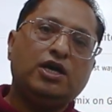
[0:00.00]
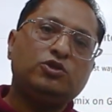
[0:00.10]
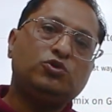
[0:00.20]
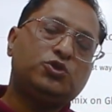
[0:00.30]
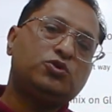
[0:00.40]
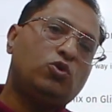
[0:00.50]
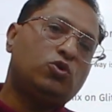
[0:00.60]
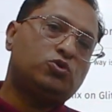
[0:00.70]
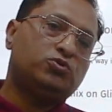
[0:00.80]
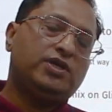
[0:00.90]
You should
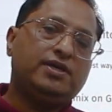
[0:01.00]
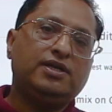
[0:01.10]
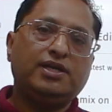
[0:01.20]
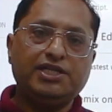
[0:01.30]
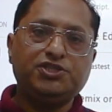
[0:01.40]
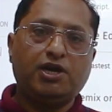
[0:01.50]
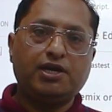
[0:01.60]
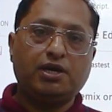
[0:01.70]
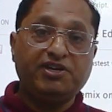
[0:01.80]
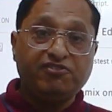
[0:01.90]
go to the
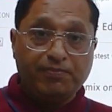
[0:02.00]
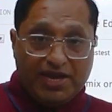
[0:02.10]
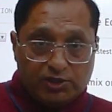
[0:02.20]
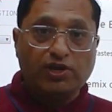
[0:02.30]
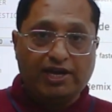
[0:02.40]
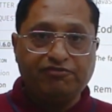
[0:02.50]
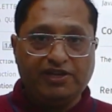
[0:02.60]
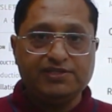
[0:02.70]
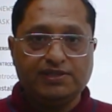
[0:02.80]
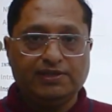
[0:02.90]
glitch.com. It will make your life
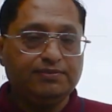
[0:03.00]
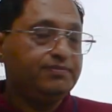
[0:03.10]
easy.